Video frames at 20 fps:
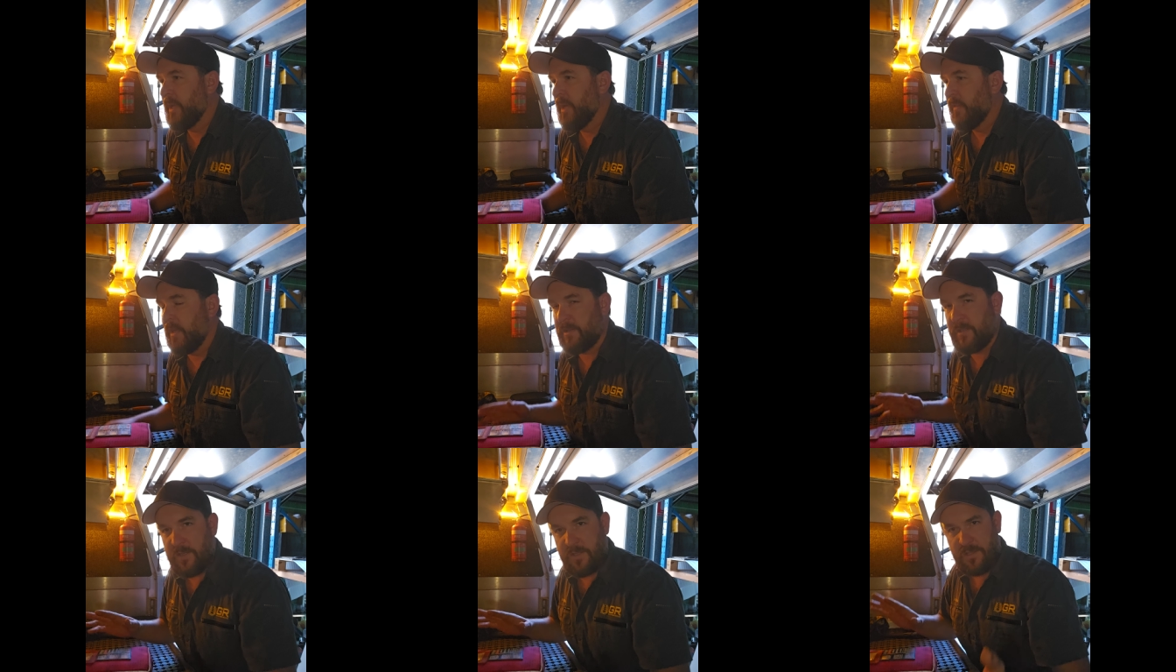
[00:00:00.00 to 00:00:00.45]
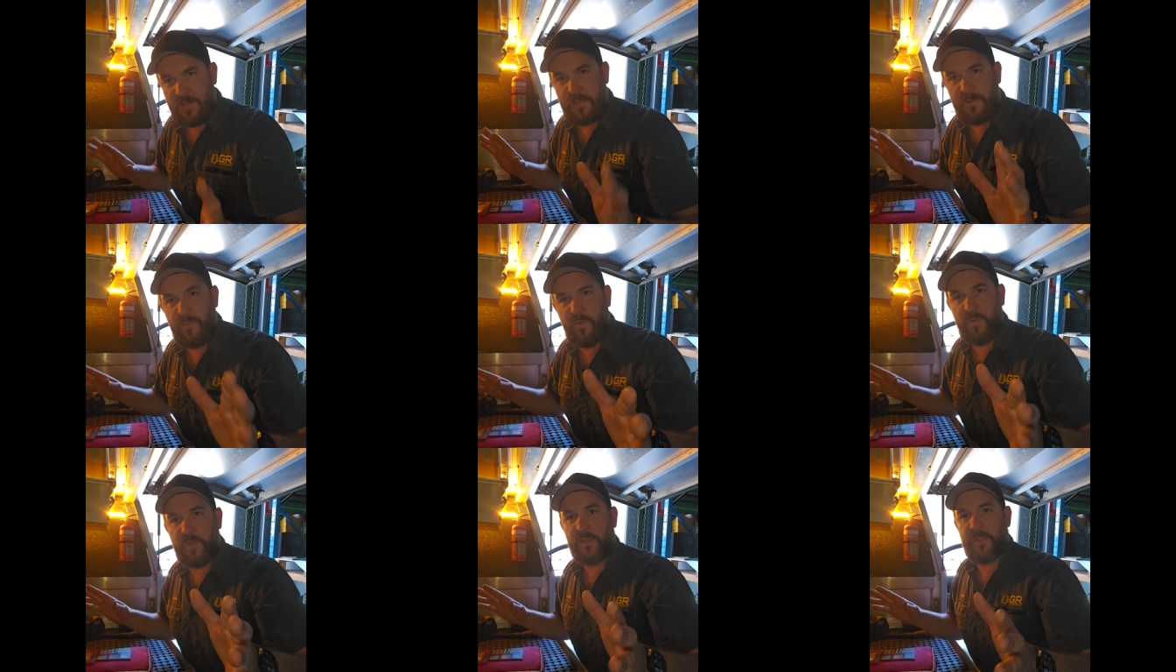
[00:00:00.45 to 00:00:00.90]
that's just a
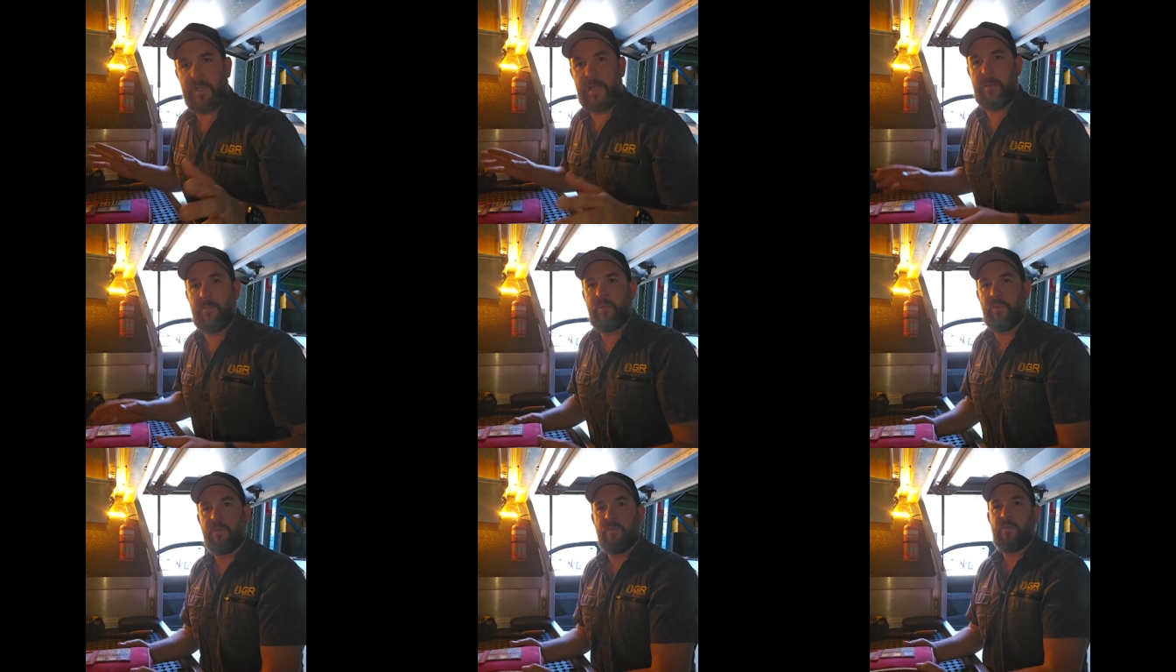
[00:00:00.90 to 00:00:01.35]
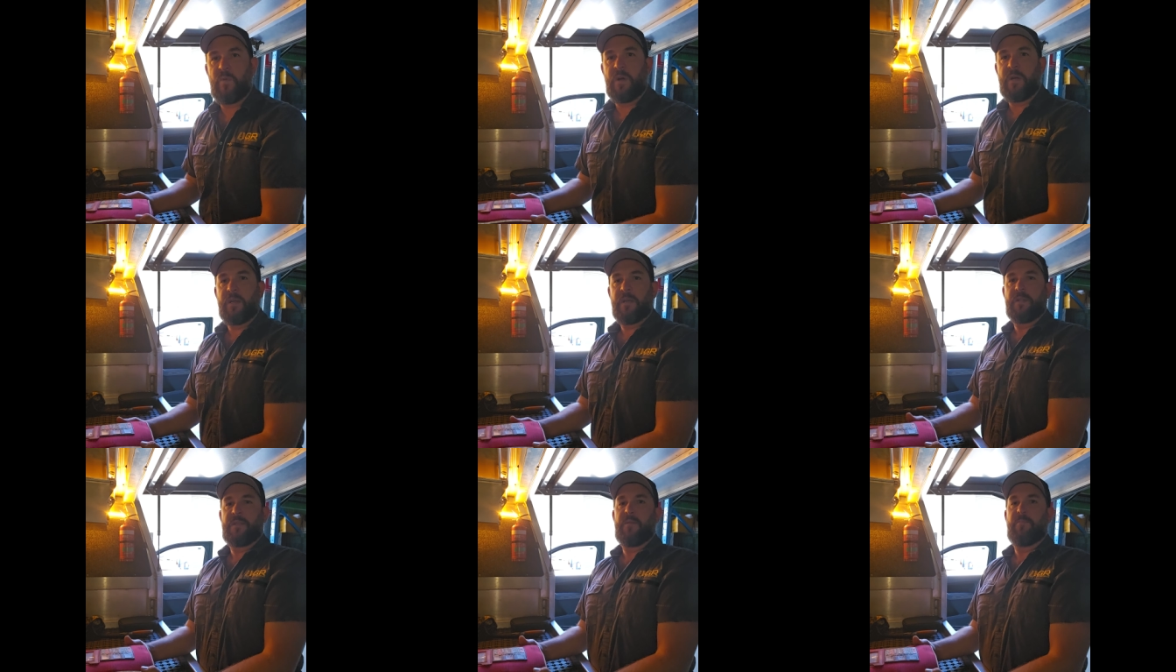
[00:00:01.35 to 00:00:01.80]
small example of
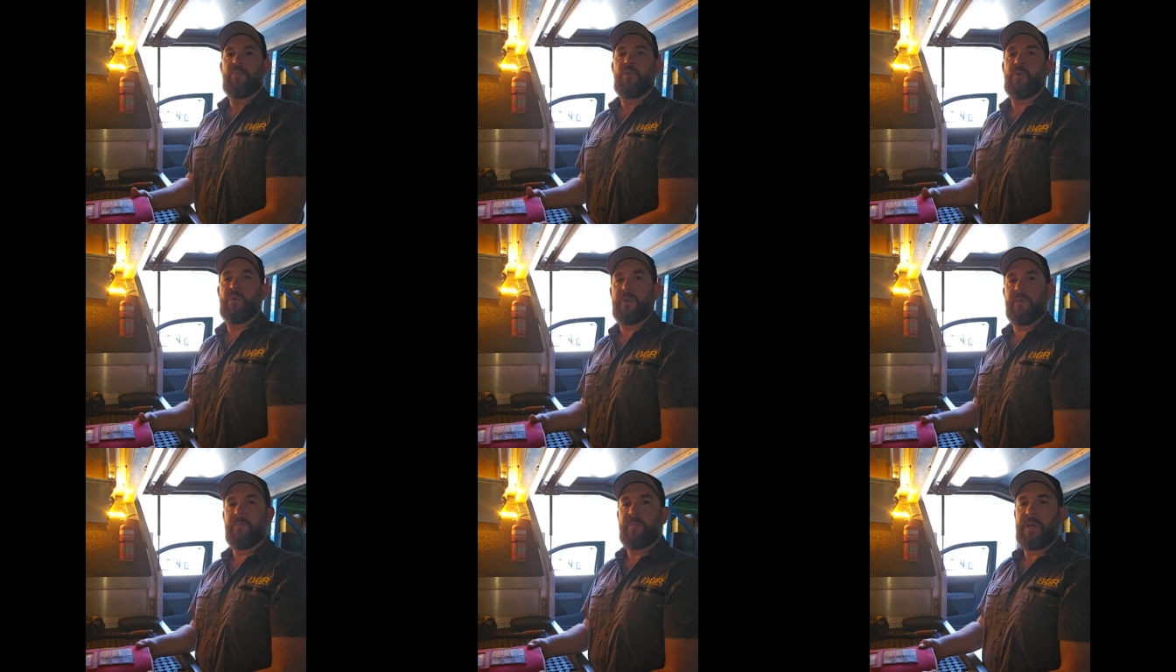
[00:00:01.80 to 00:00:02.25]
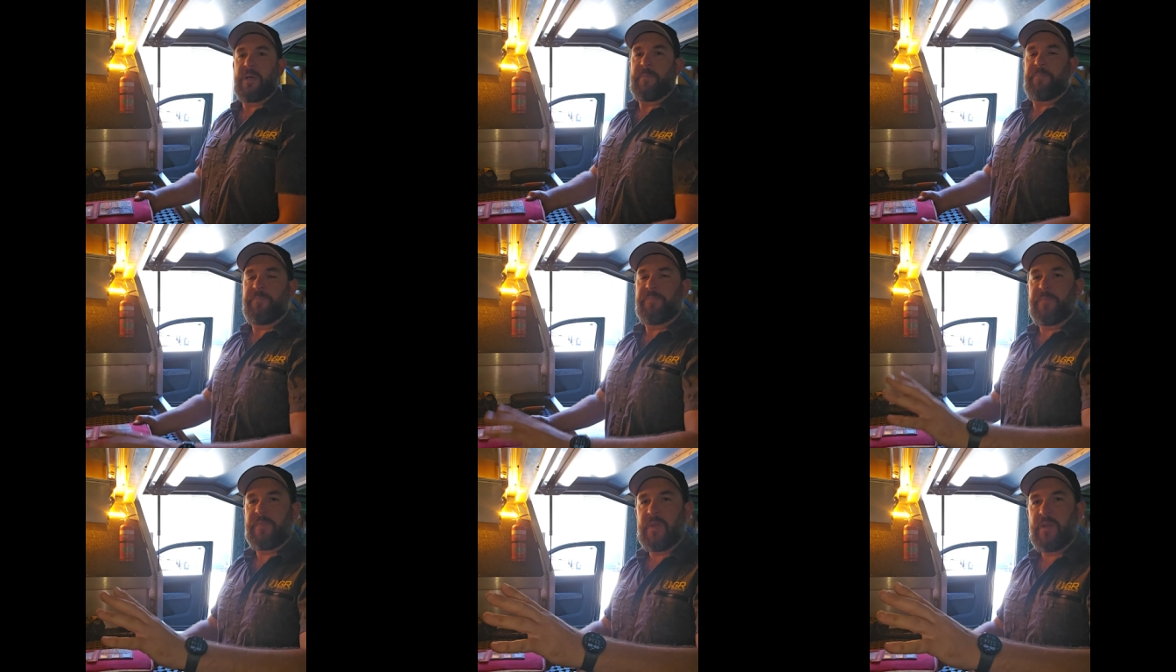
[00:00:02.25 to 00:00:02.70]
why it's important, but
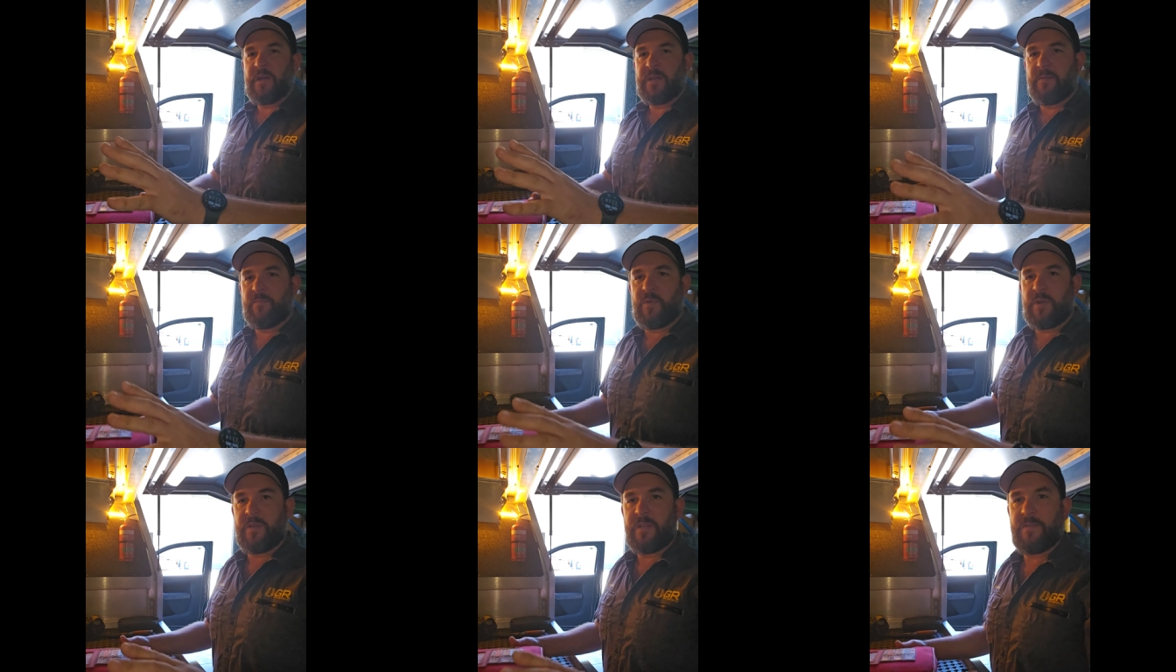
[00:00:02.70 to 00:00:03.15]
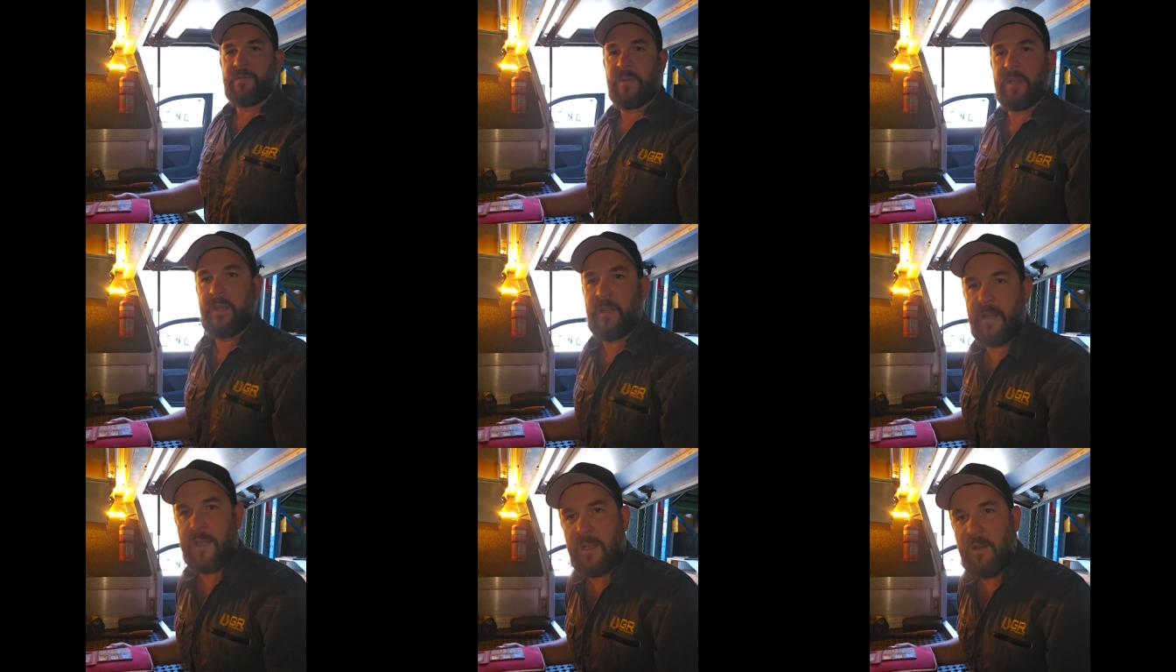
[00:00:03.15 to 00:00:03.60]
I didn't want this
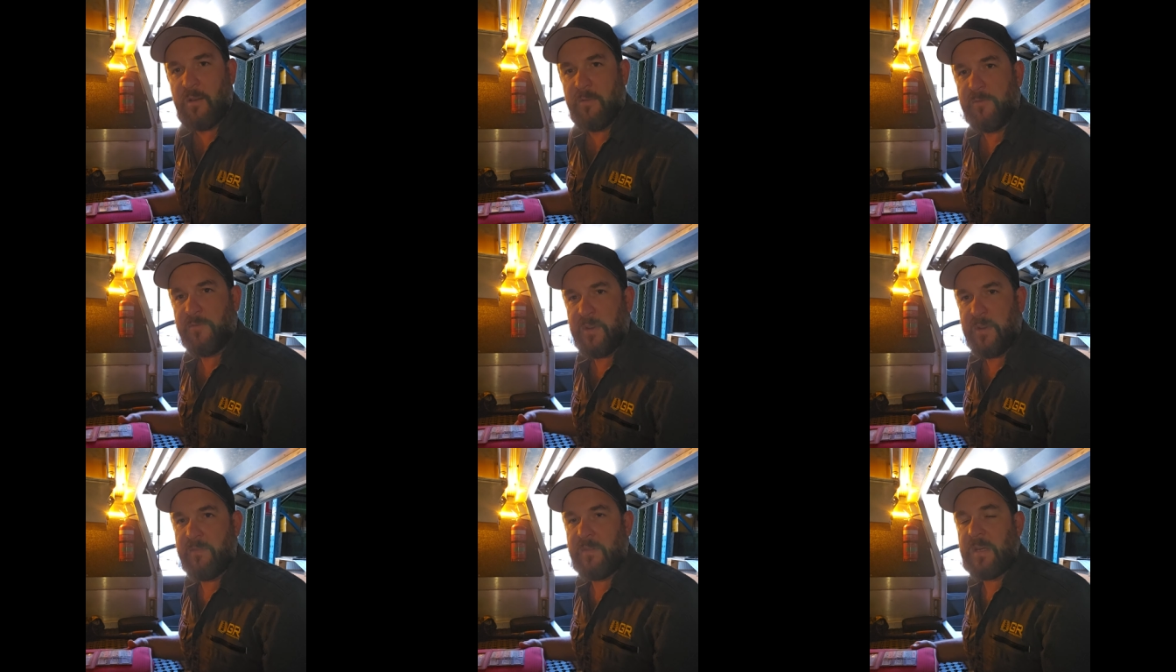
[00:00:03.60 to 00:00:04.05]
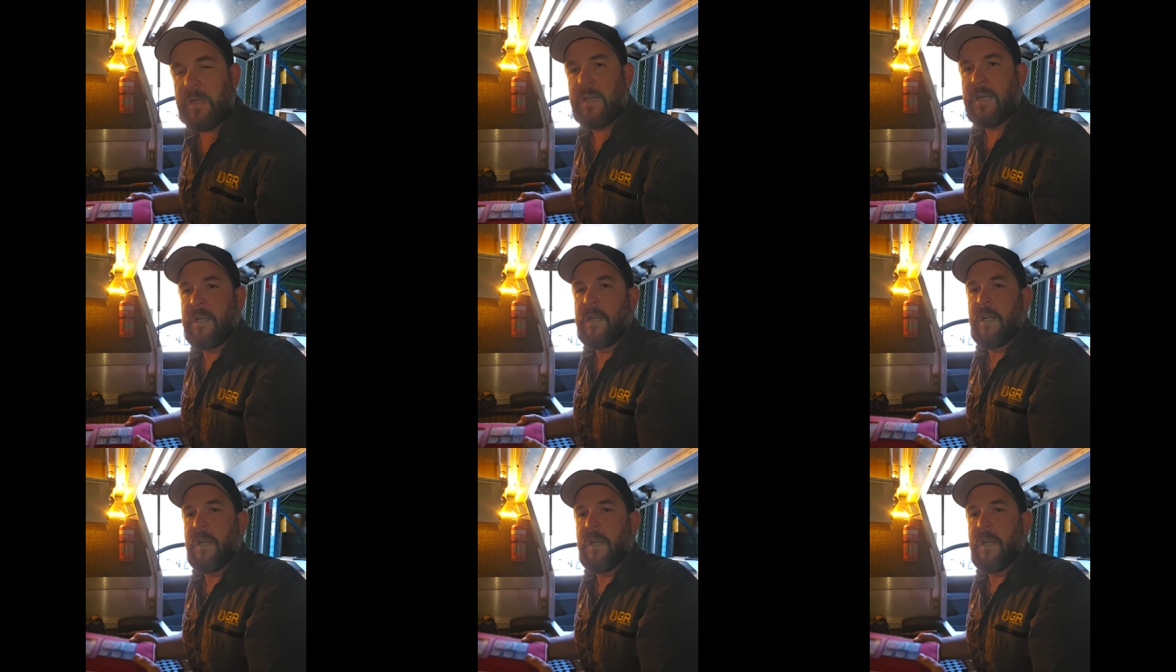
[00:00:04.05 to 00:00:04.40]
video to go on forever.